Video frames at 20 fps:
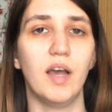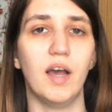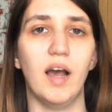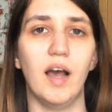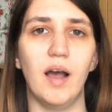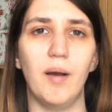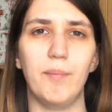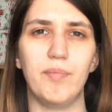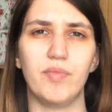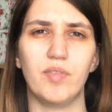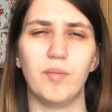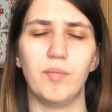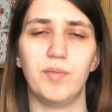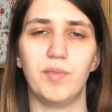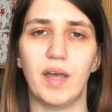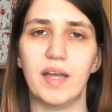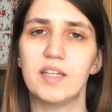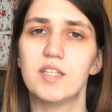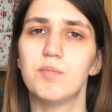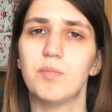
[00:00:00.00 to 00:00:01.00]

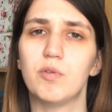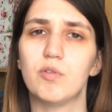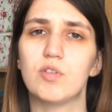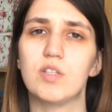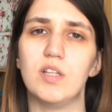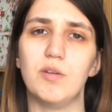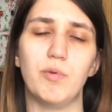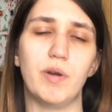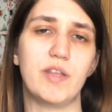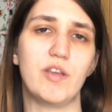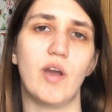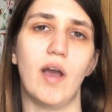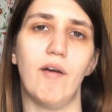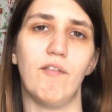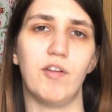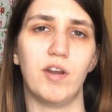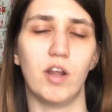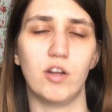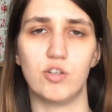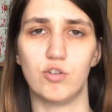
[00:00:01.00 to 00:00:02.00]
That's mostly when you
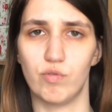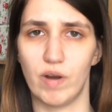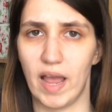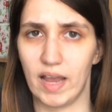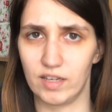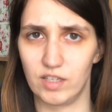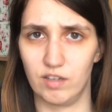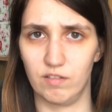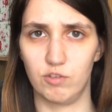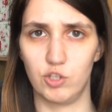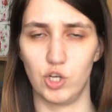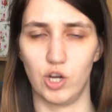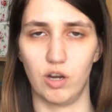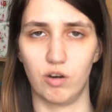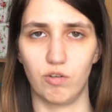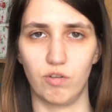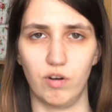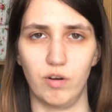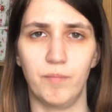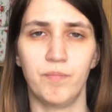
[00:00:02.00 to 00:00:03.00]
have an underactive
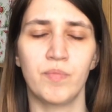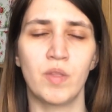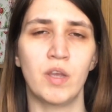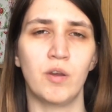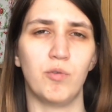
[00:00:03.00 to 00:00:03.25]
chakra.